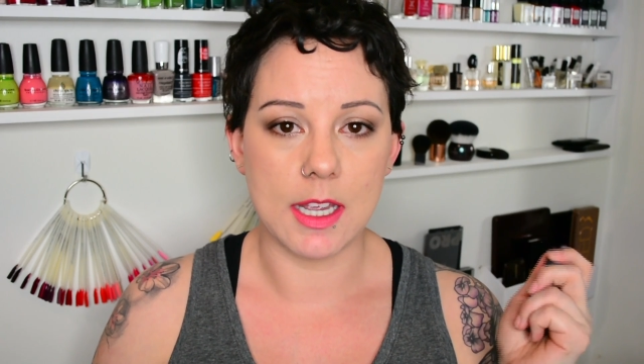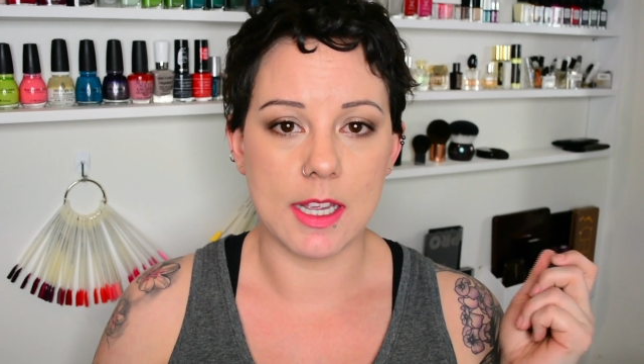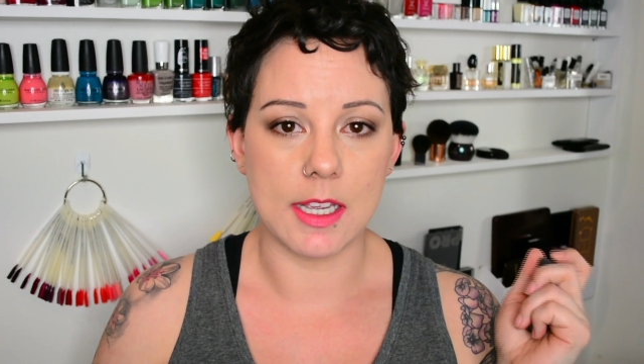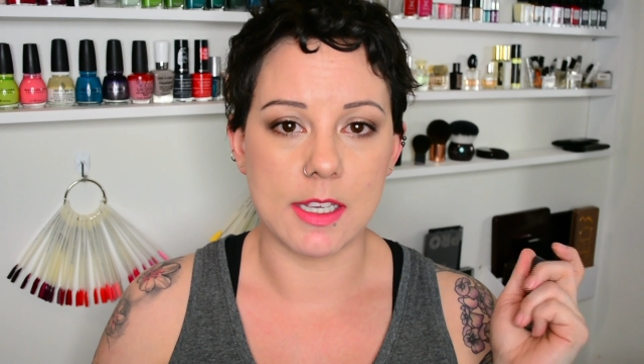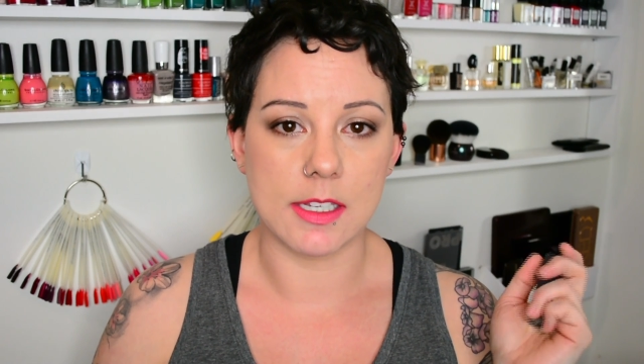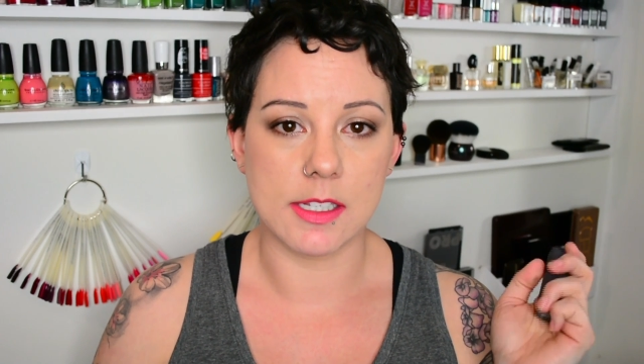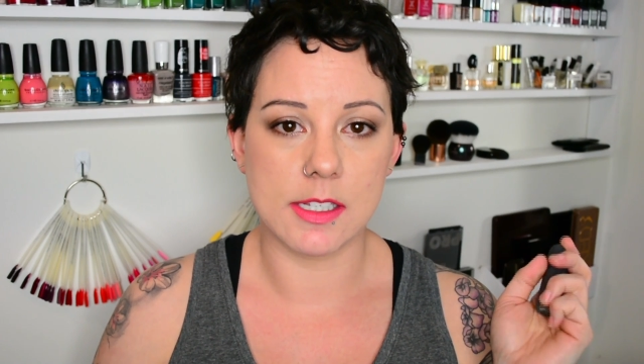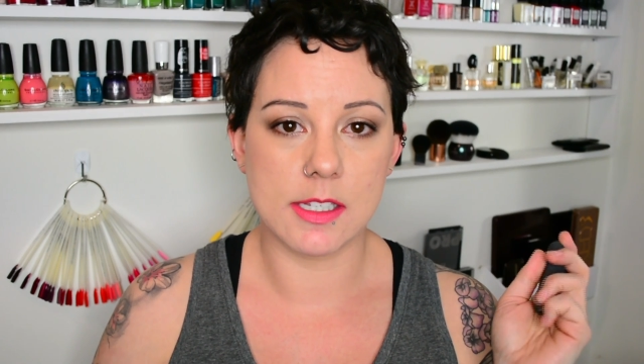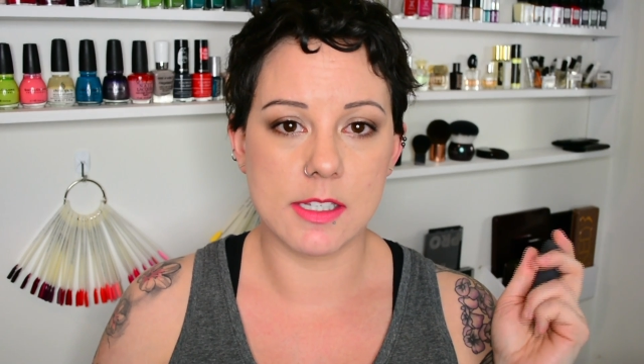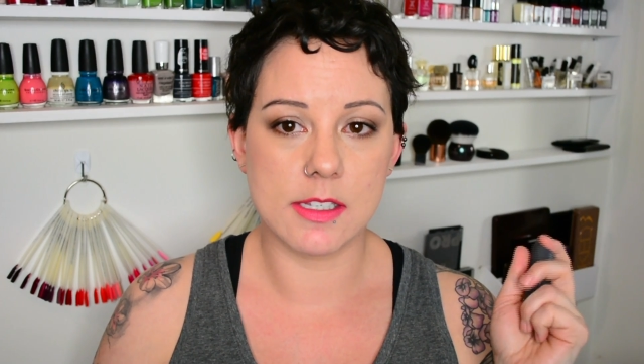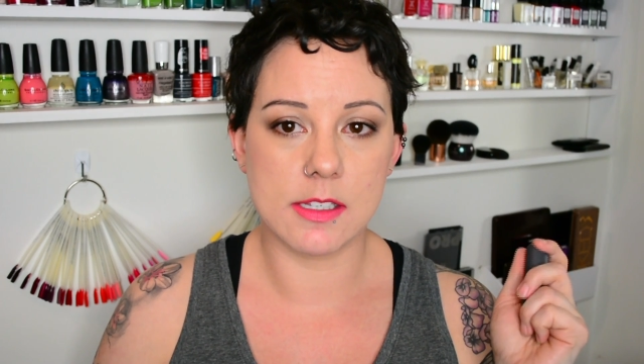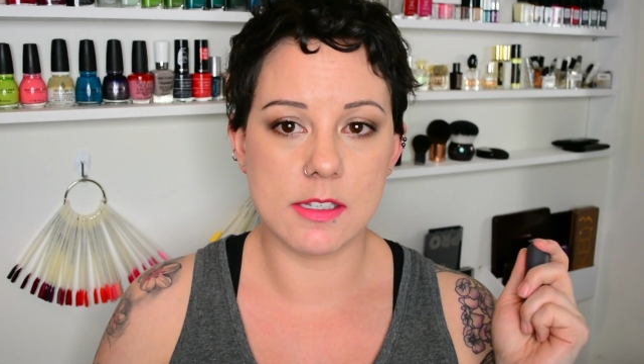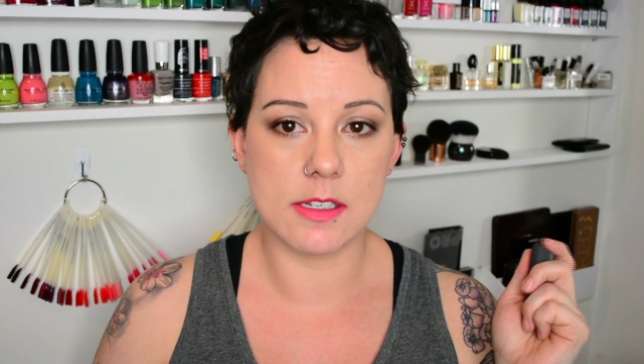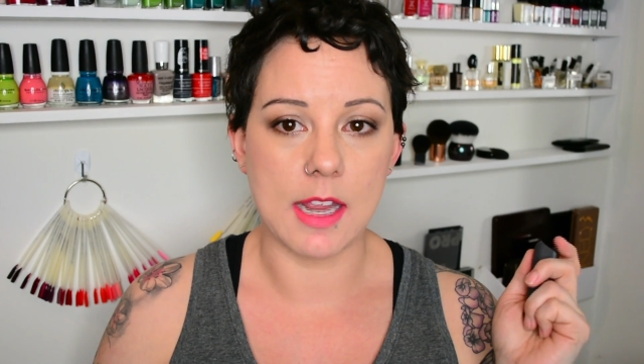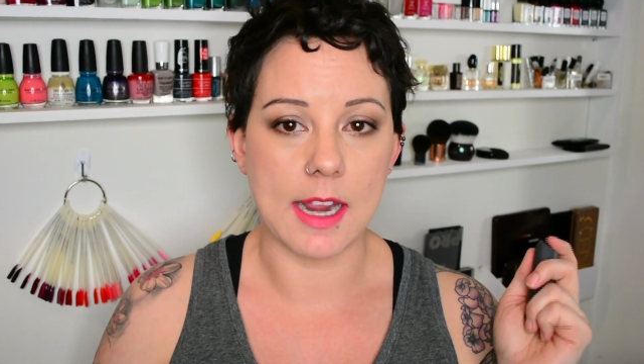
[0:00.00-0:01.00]
It
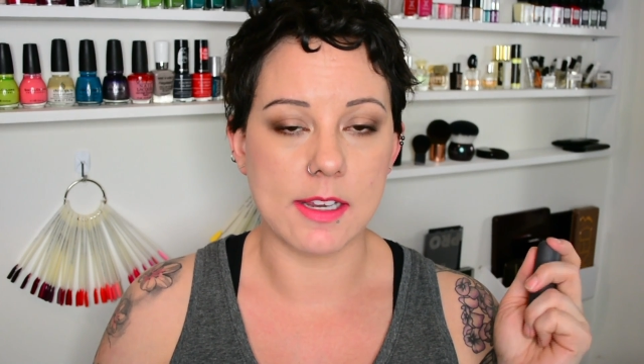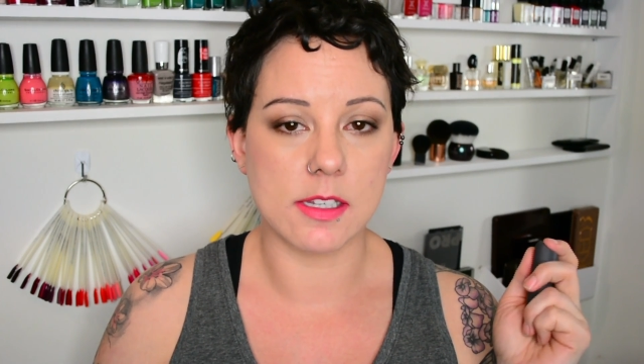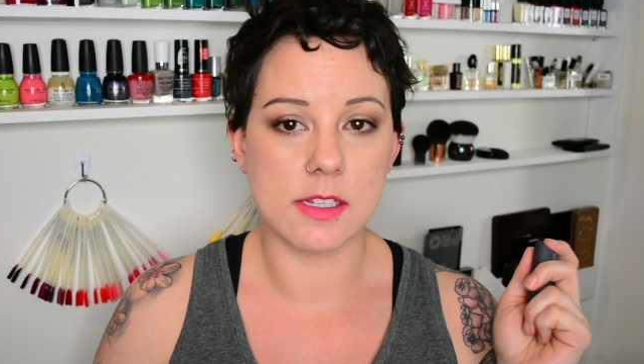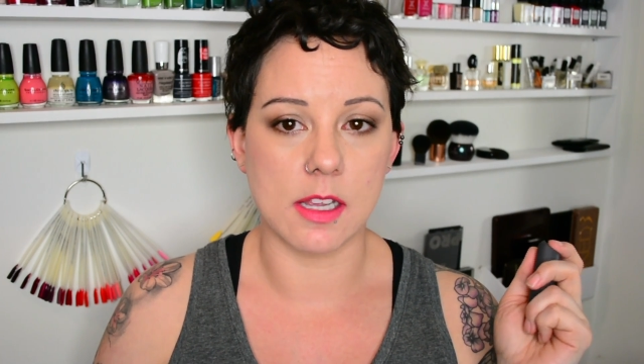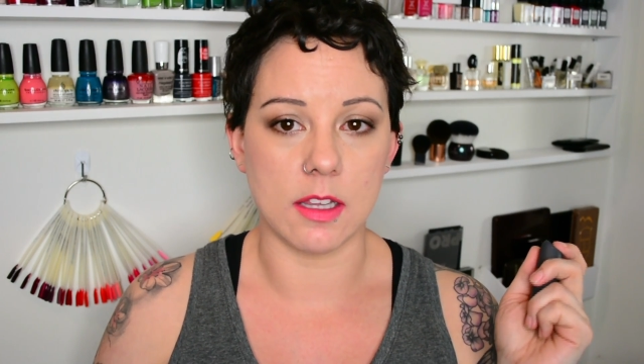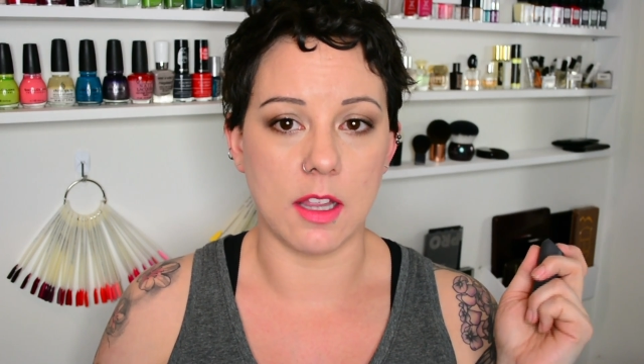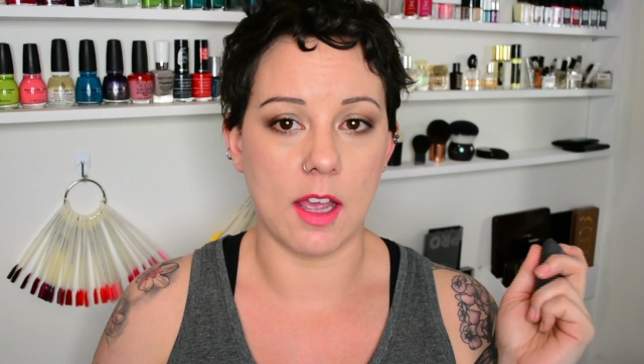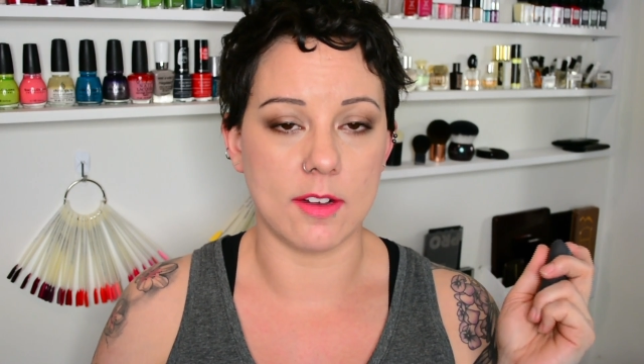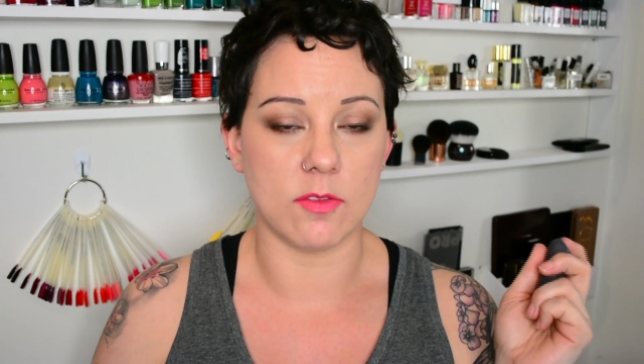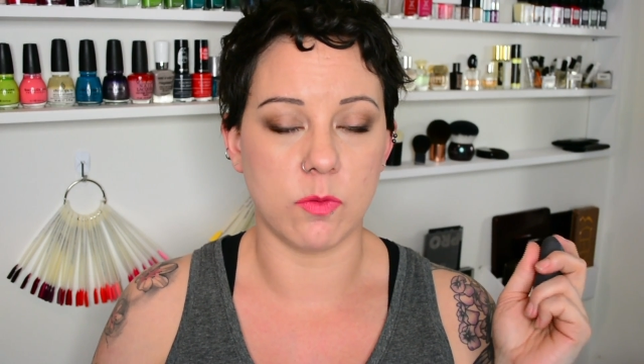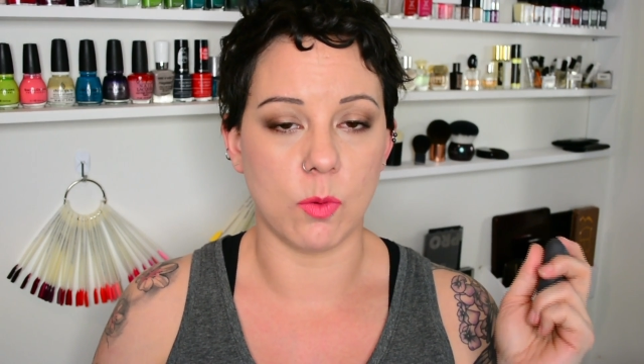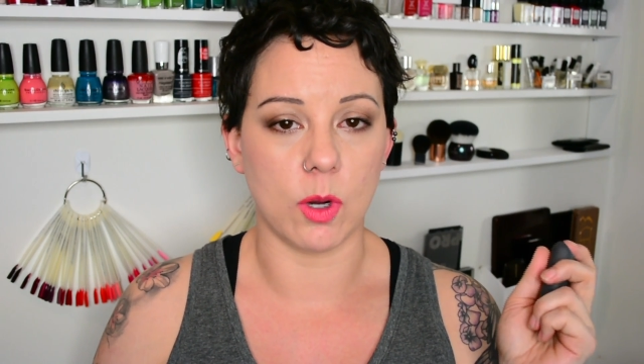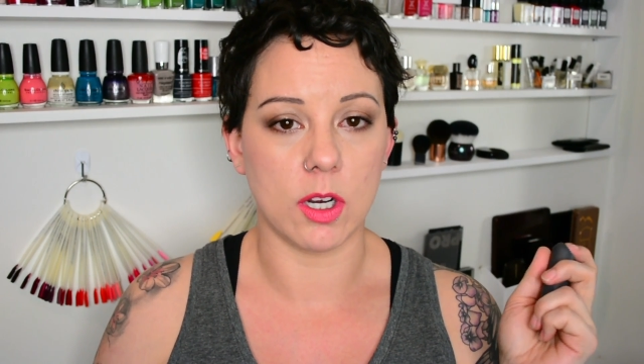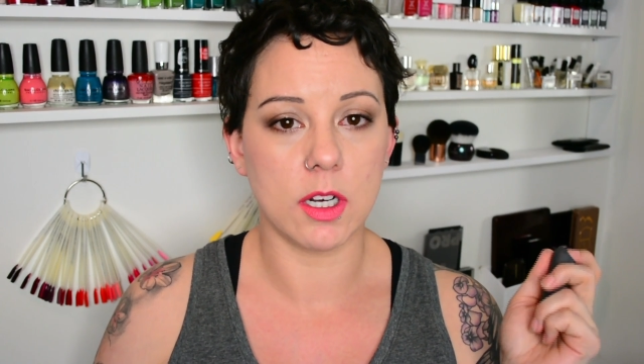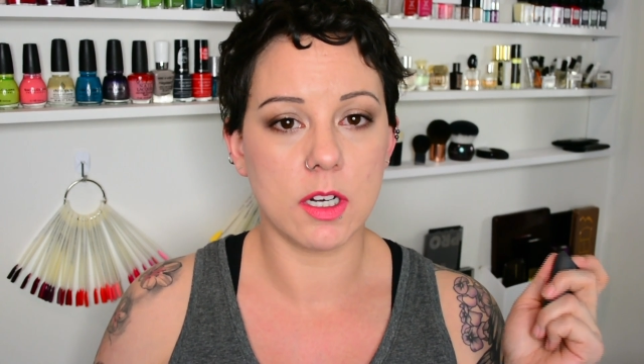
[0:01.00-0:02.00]
takes a lot
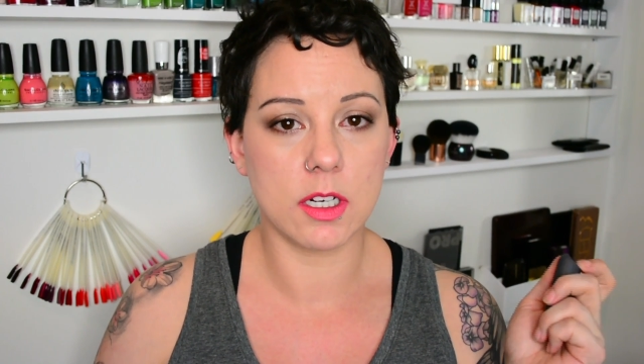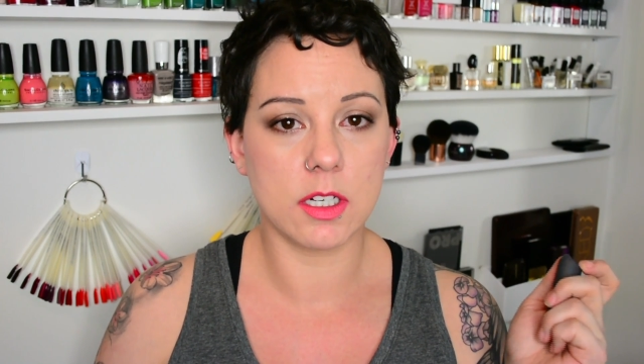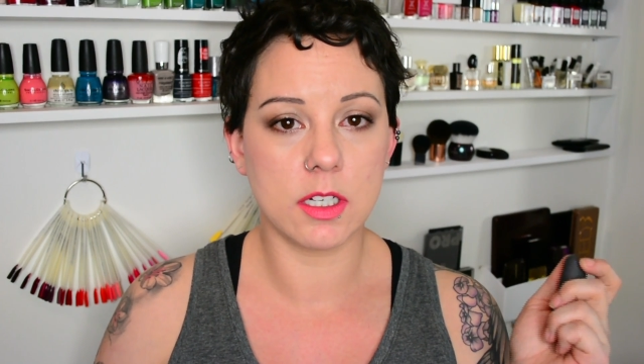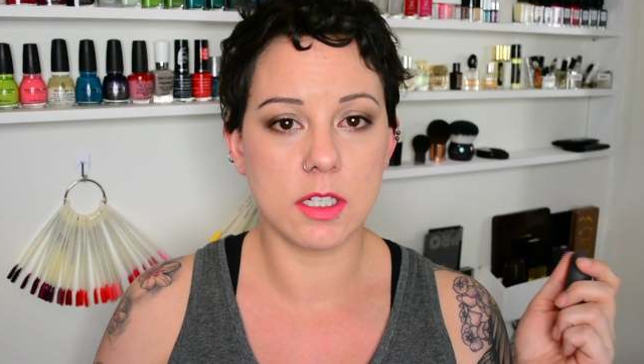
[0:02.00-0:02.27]
of work